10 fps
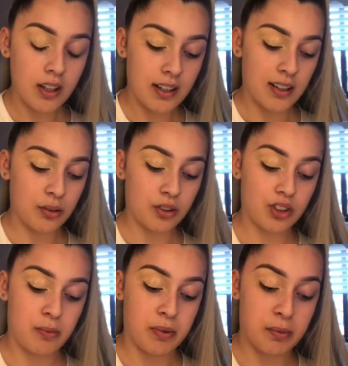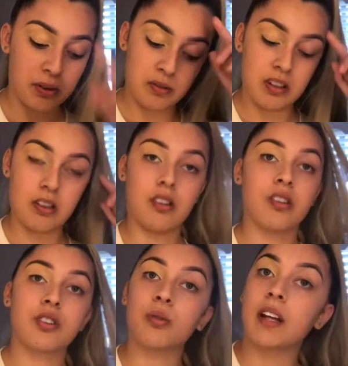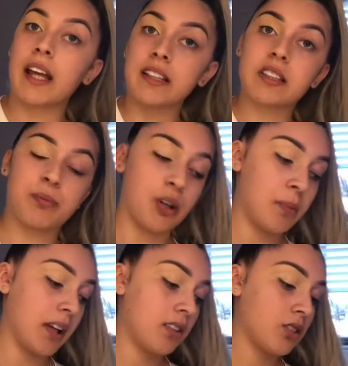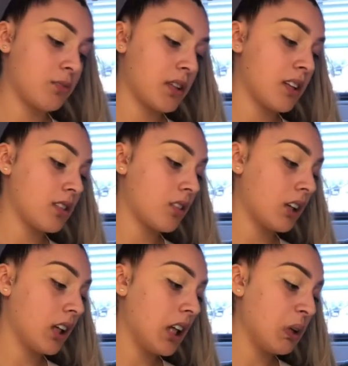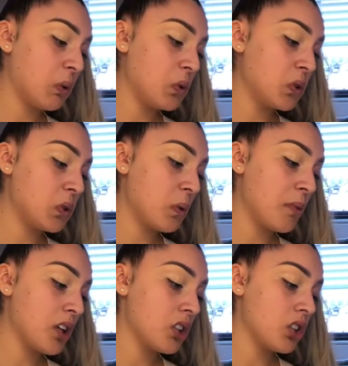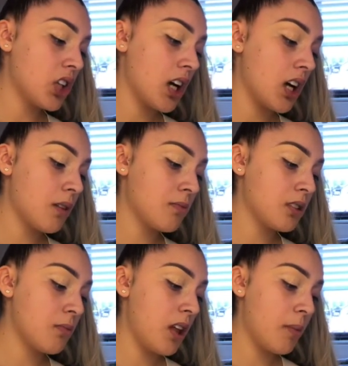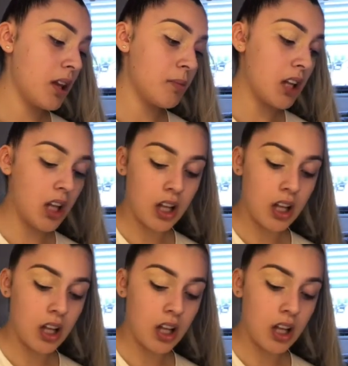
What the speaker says: I know there's some people out there that are so against beauty blenders because they're like, it holds so much germs, blah blah blah.